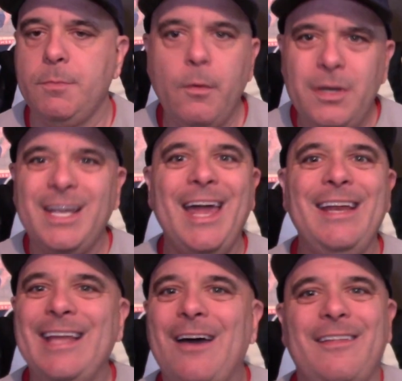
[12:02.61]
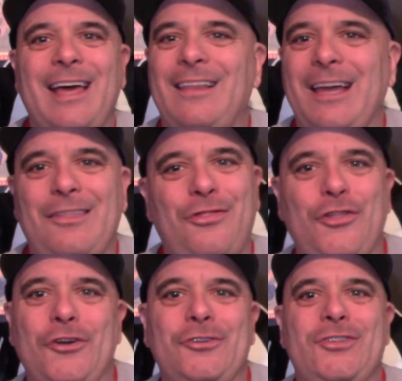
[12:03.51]
But when you're getting down to that, like,
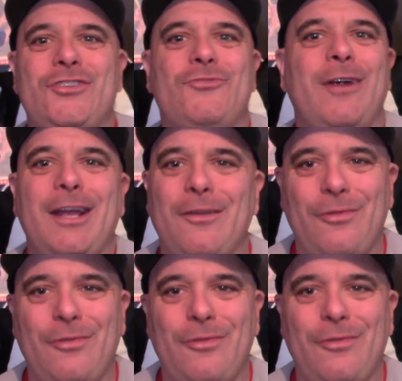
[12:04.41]
third string,